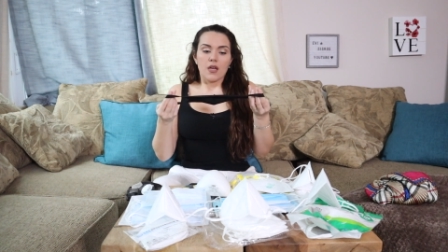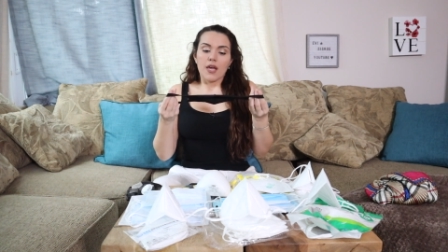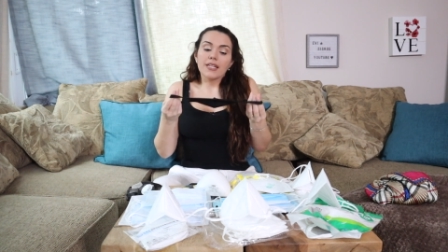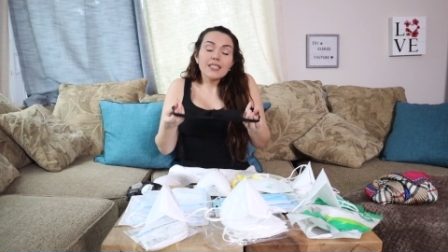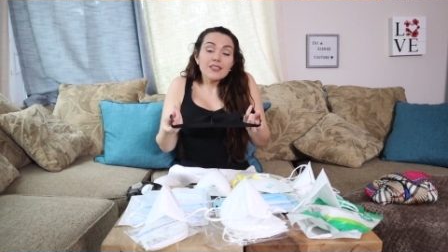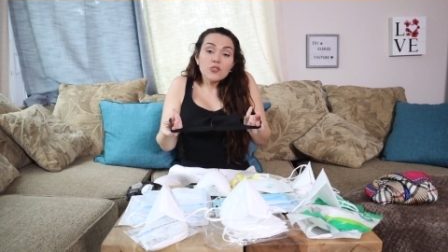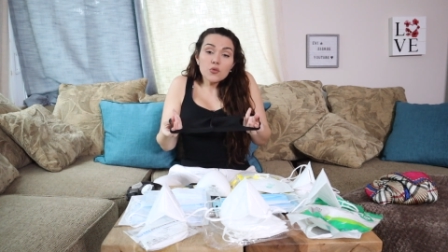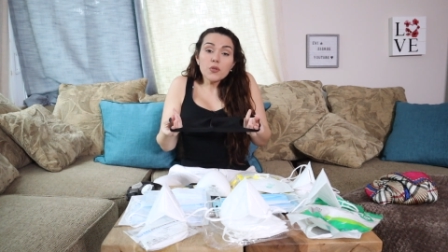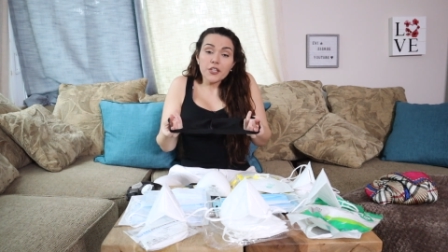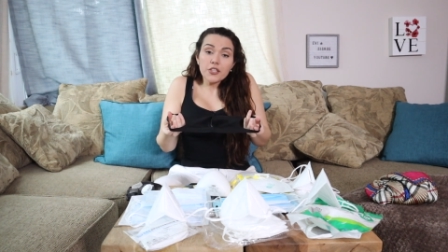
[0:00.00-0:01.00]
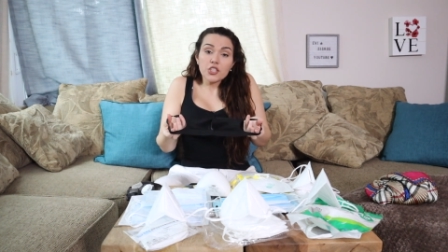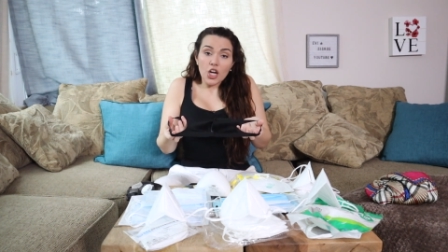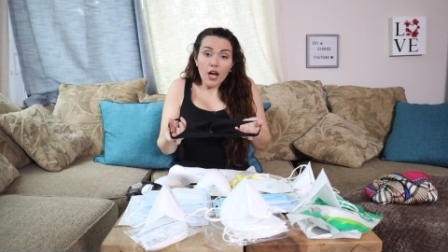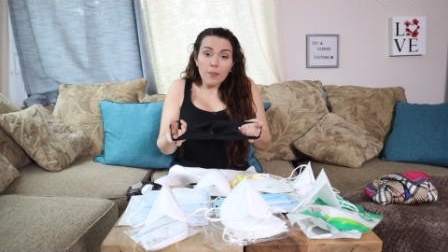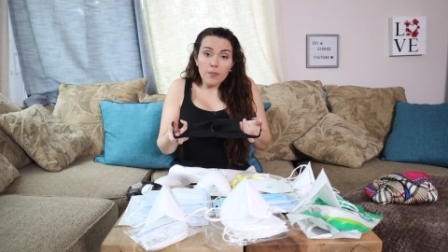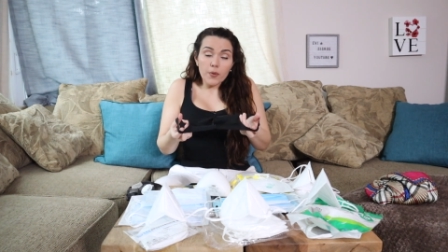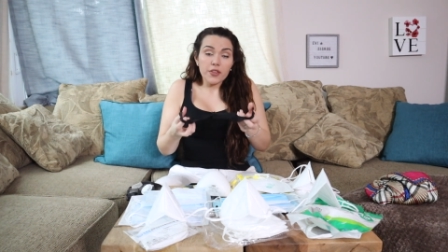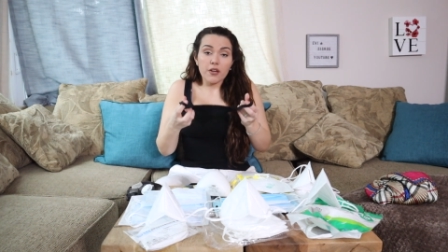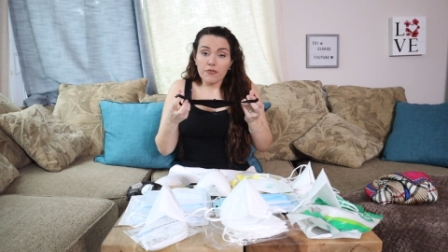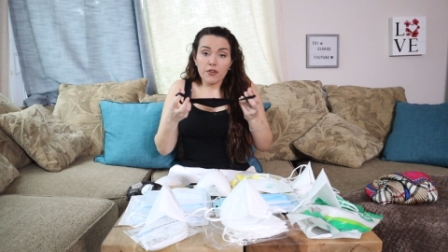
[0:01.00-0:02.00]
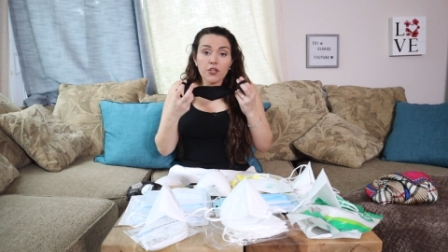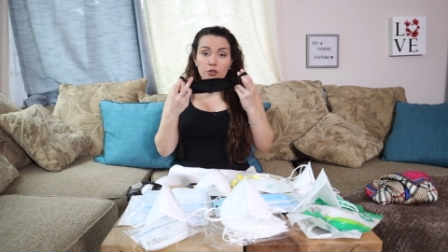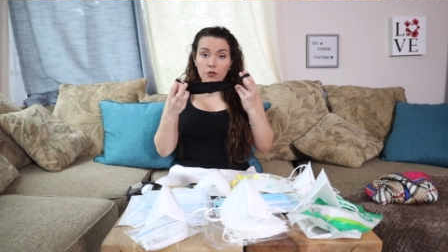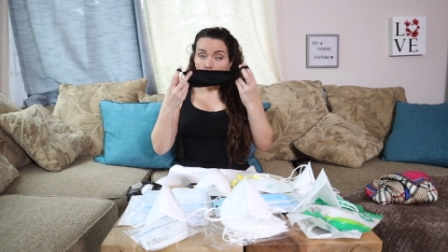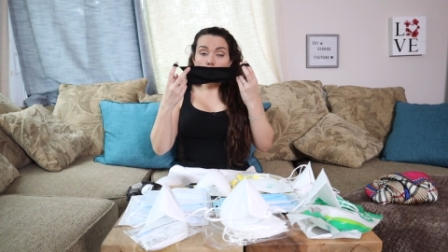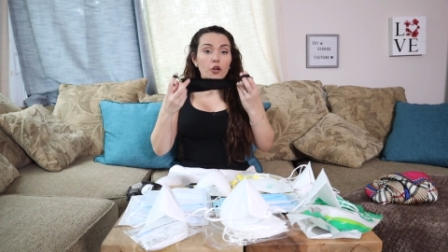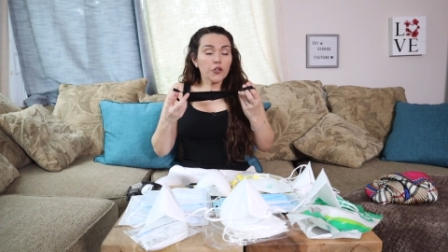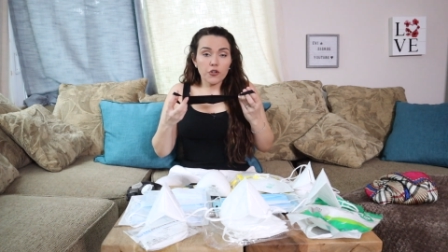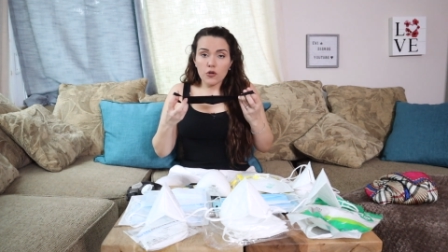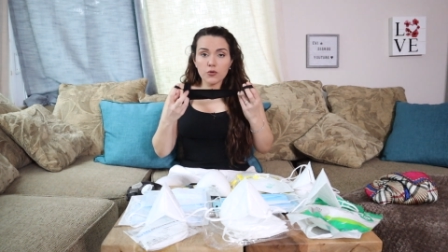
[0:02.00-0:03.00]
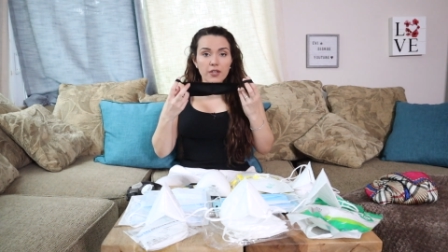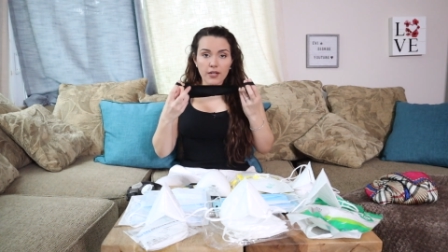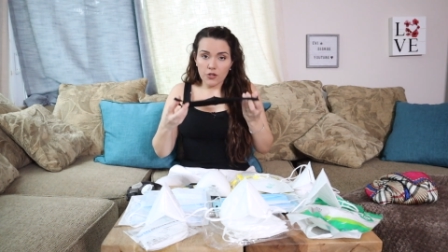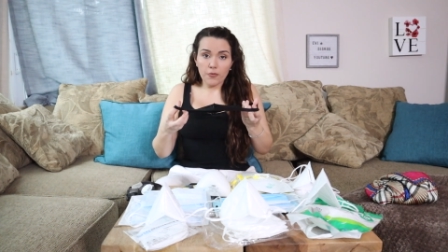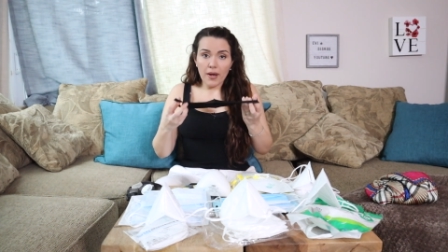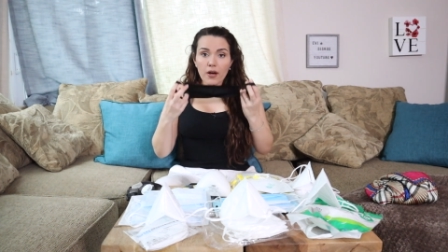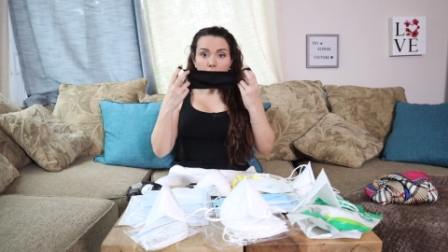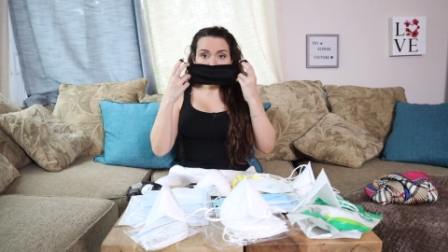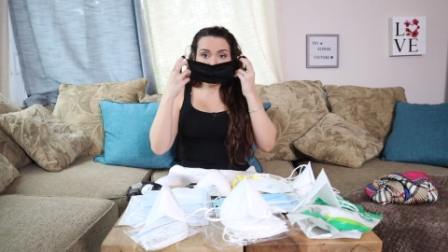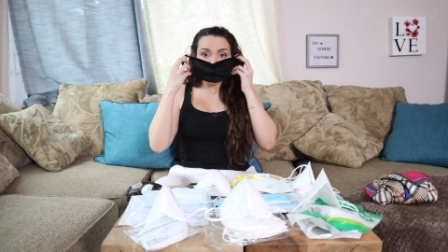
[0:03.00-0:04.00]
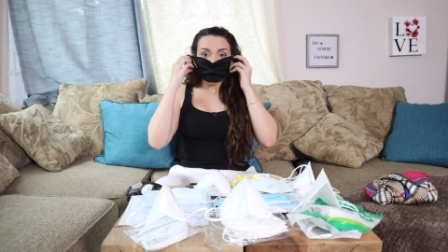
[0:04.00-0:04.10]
It does do a good job with covering all your nose and your mouth,